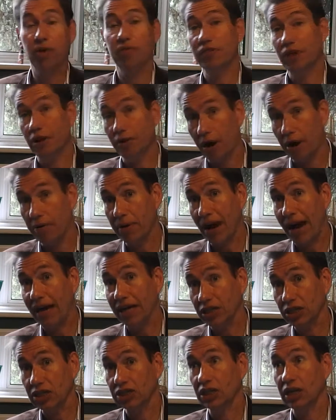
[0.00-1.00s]
of their own
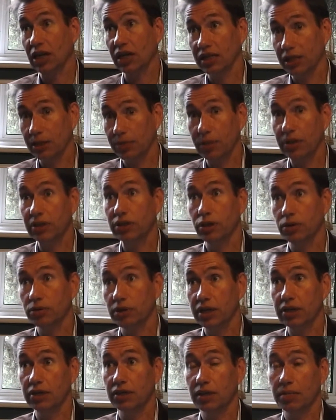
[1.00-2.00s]
actions, and I think we do
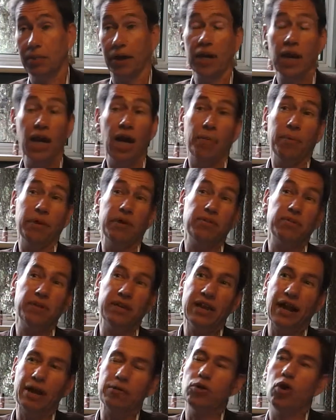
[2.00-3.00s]
need to think about it. I mean,
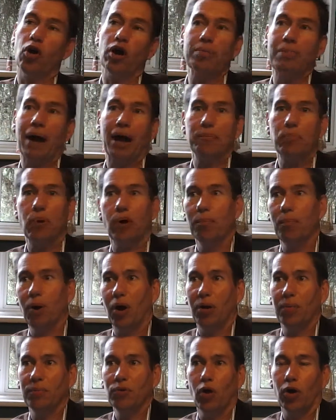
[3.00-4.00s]
not in
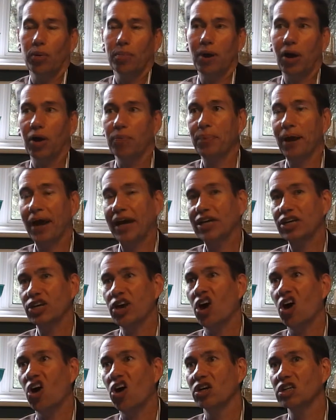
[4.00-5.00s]
my
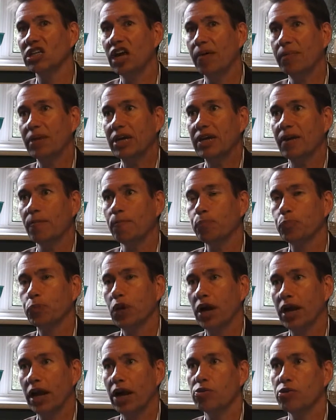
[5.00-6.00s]
backyard. I mean,
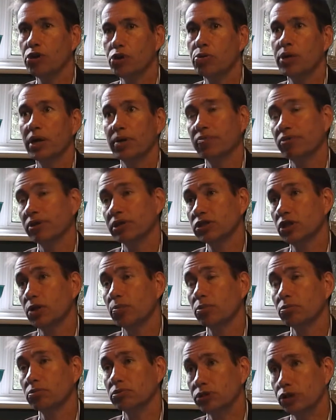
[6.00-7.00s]
I know UKIP, for
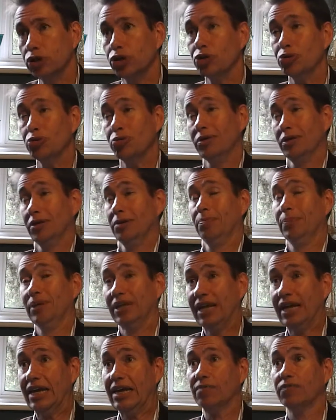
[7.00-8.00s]
example, do
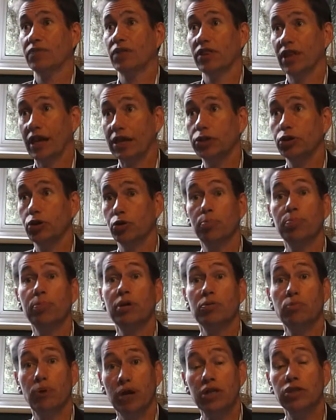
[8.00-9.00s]
believe that there shouldn't be
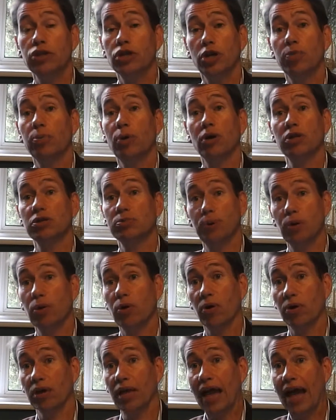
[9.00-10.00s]
wind turbines built
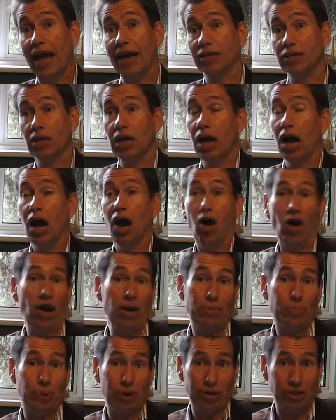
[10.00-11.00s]
on land.
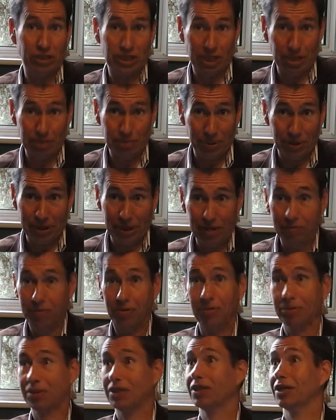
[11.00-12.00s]
I personally believe,
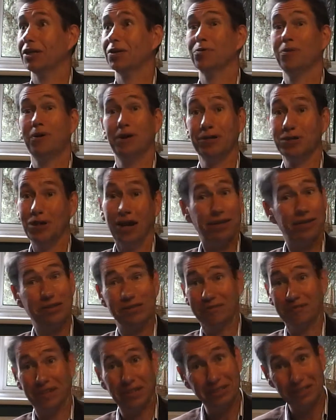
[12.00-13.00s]
I think they're quite attractive
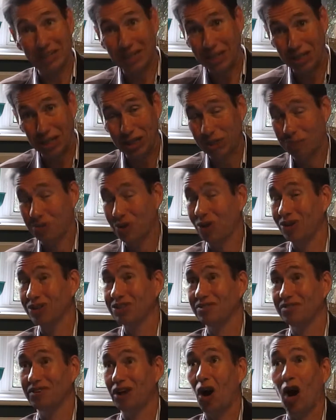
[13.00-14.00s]
things actually, to be
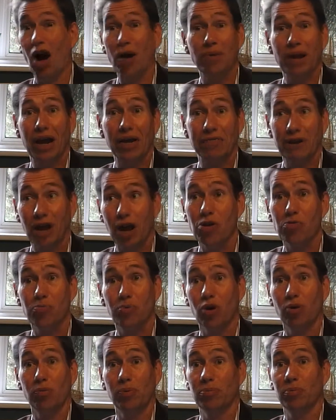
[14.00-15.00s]
honest with you. I would have no
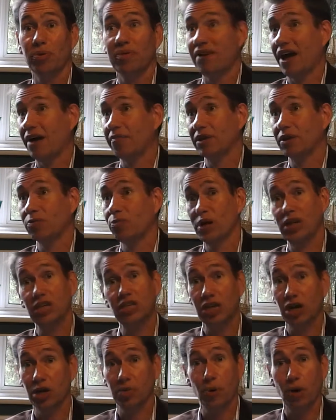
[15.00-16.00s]
problem with having a wind
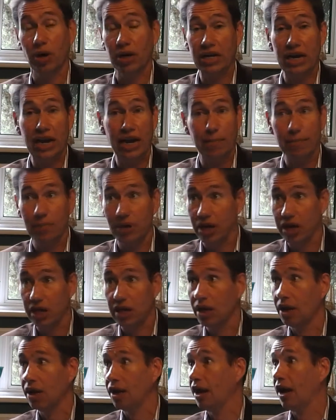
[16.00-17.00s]
turbine near
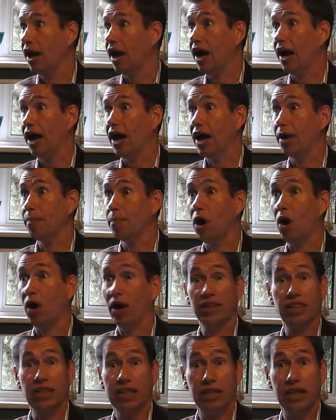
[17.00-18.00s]
me.
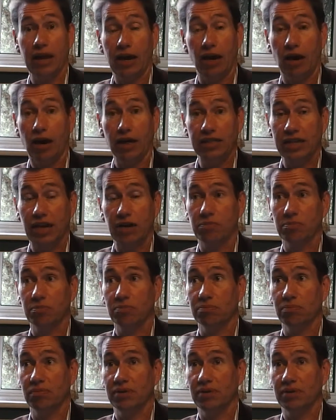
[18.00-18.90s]
I think I don't,